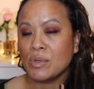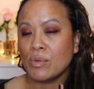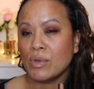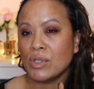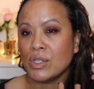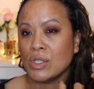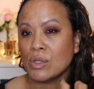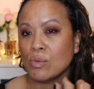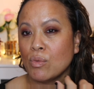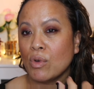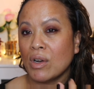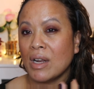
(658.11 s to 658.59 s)

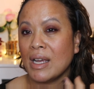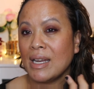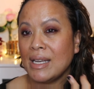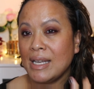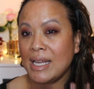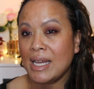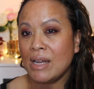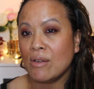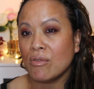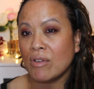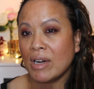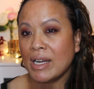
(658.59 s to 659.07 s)
which is what I
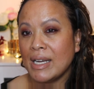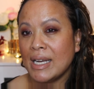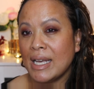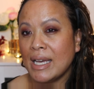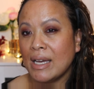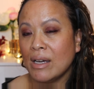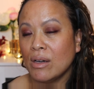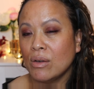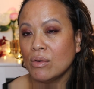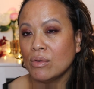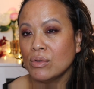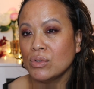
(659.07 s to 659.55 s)
need right
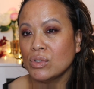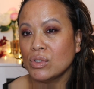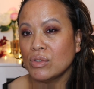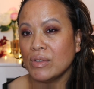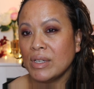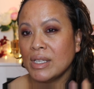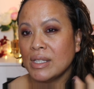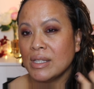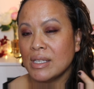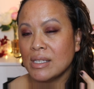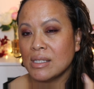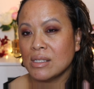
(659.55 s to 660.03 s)
now
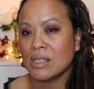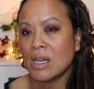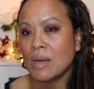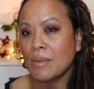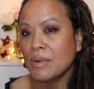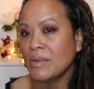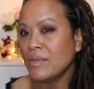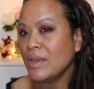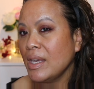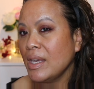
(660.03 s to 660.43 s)
during this time of